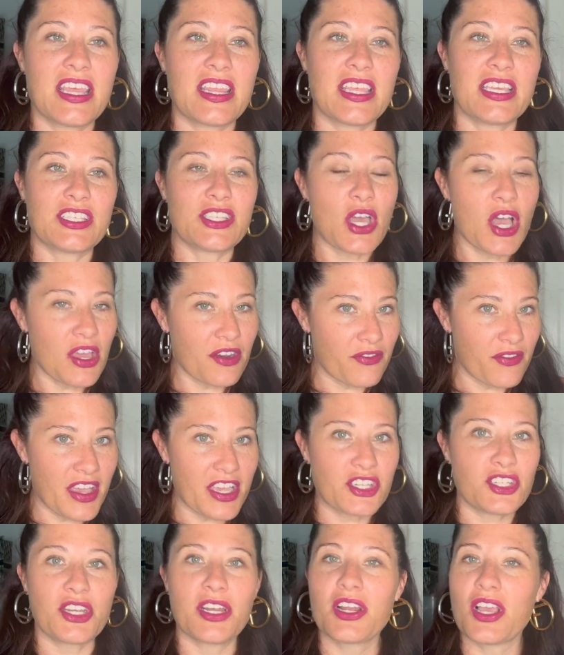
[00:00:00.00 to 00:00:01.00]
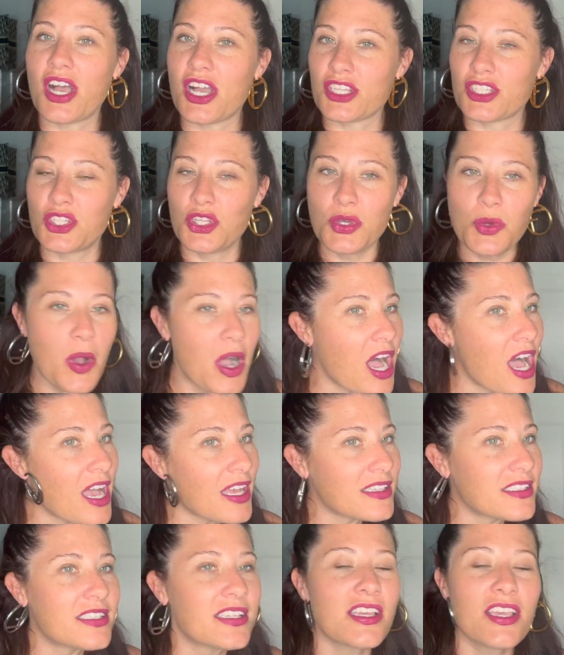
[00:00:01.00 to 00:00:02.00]
this hot fashion got too
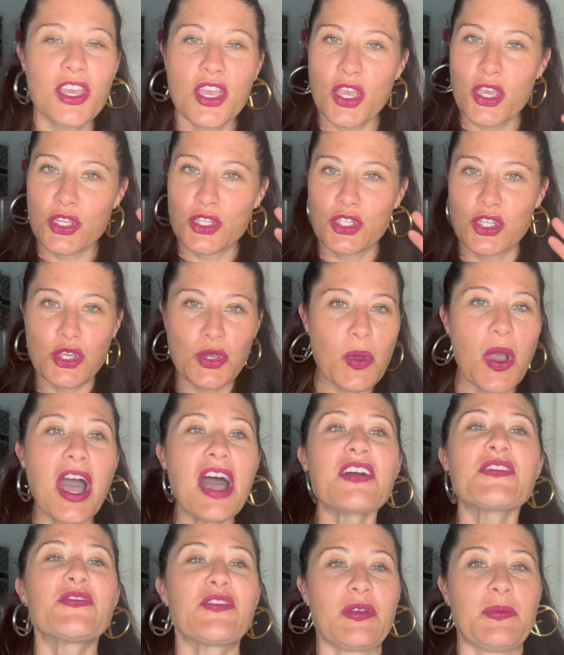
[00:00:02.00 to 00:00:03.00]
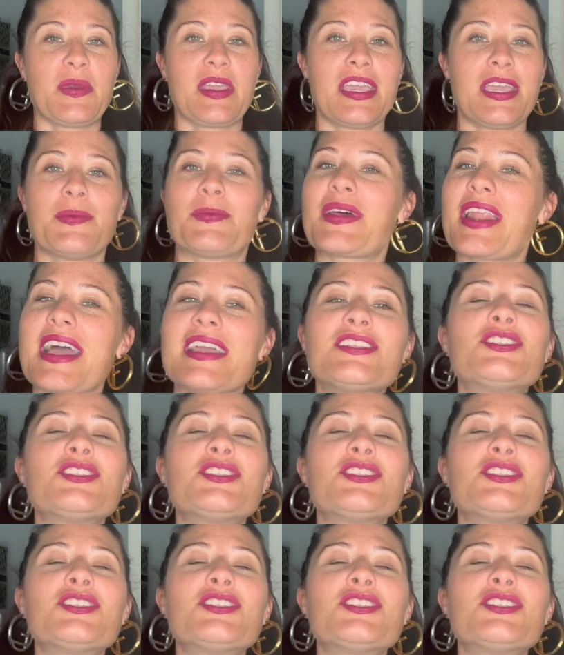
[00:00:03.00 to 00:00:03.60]
hot too hot for me, but I